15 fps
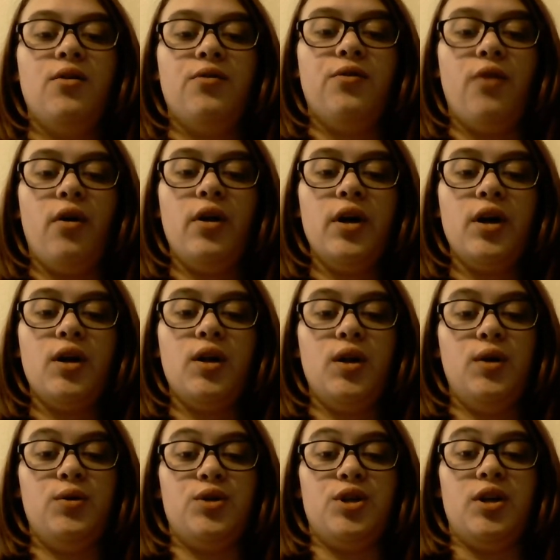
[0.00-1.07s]
Full
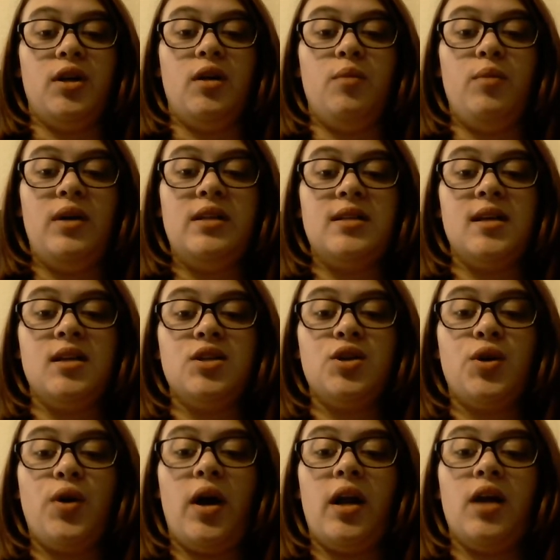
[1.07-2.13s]
inclusion means
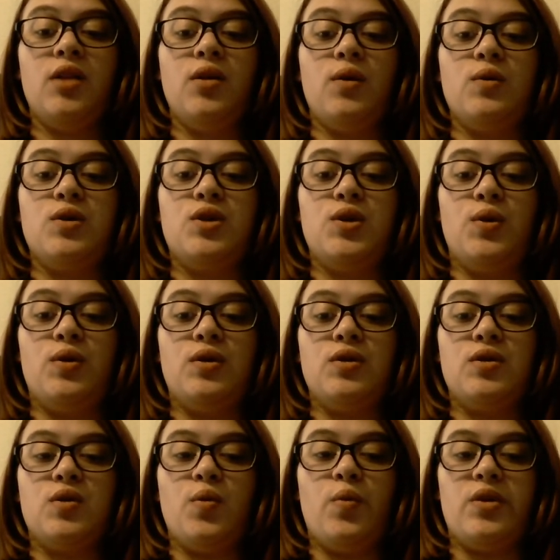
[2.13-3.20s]
integrating those
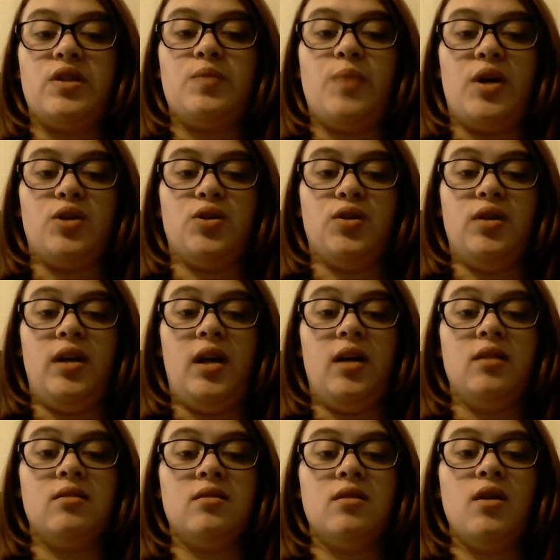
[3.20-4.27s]
students with special
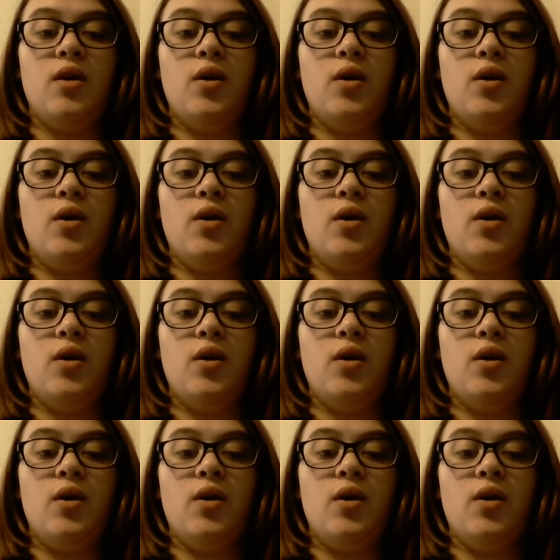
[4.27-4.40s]
needs